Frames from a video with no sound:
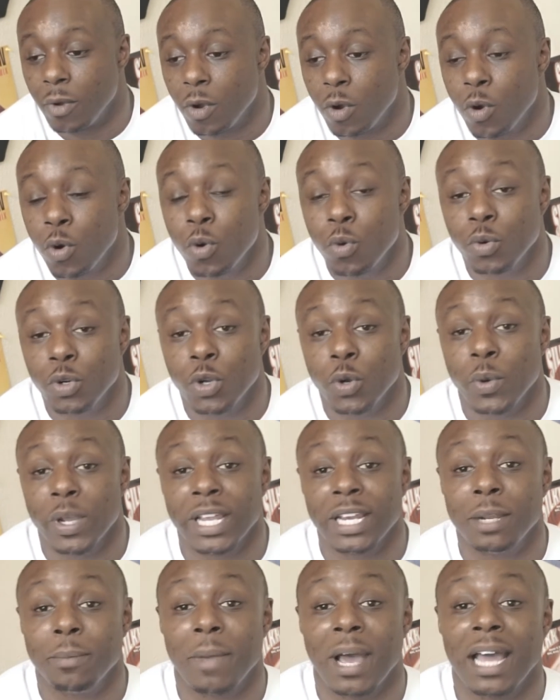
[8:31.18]
Who knew
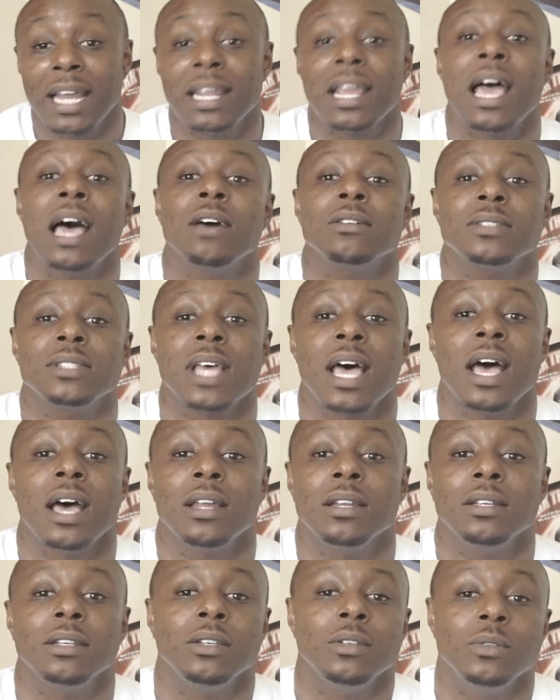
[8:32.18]
anybody
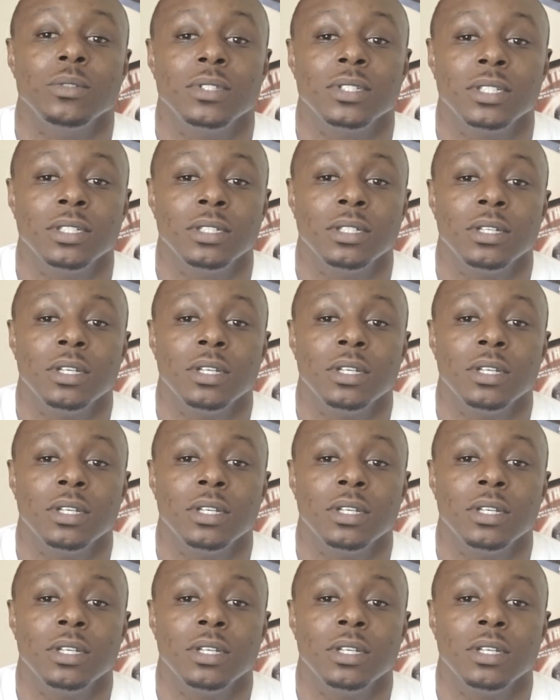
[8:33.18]
outside of Houston.